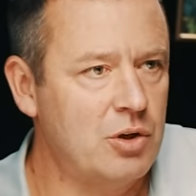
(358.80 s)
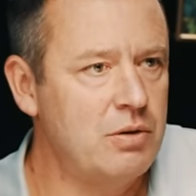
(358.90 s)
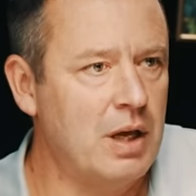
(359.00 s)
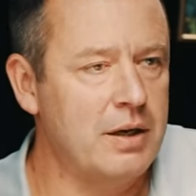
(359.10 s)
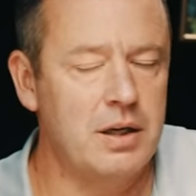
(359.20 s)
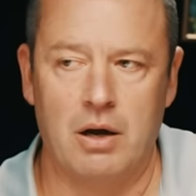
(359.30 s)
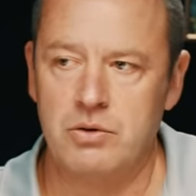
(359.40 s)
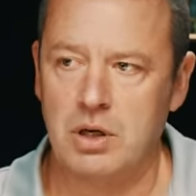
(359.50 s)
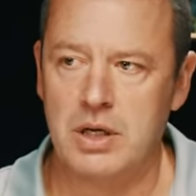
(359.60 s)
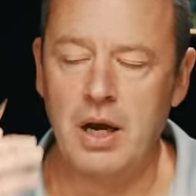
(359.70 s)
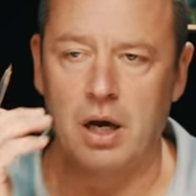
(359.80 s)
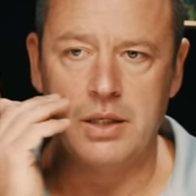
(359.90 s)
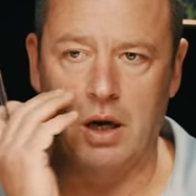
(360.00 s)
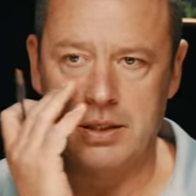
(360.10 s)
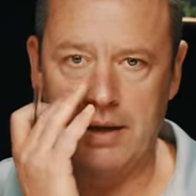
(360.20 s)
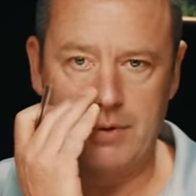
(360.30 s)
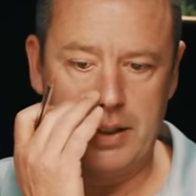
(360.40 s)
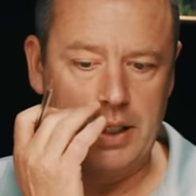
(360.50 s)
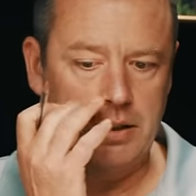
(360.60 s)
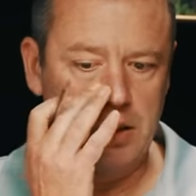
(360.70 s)
to that, you know? So yeah, I definitely
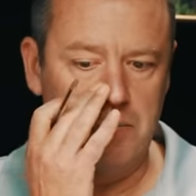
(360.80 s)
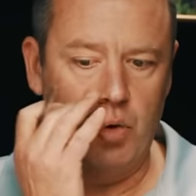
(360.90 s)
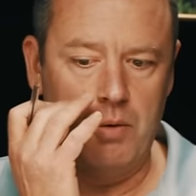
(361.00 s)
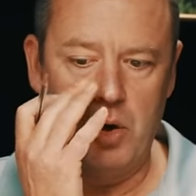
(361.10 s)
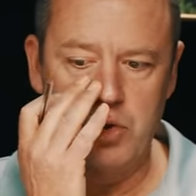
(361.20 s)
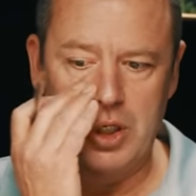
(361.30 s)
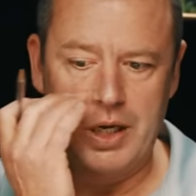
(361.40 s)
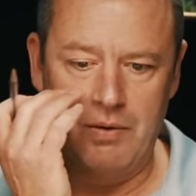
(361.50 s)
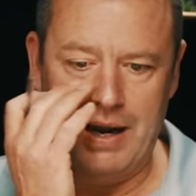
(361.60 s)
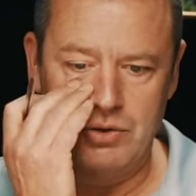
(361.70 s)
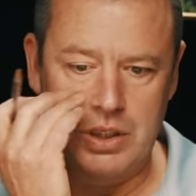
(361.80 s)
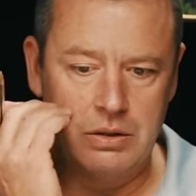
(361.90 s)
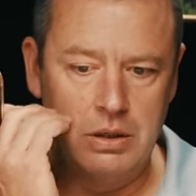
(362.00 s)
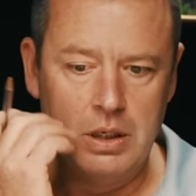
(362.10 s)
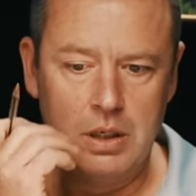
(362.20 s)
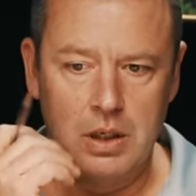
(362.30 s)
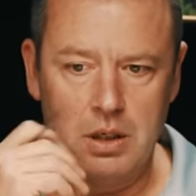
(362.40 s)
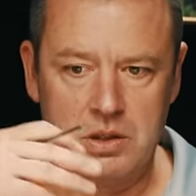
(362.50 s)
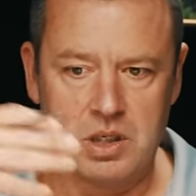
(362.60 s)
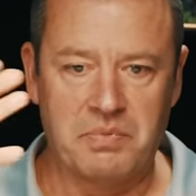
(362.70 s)
think that the more emotionally arousing
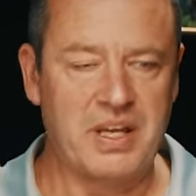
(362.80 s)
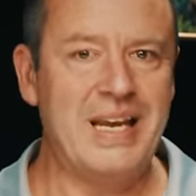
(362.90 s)
something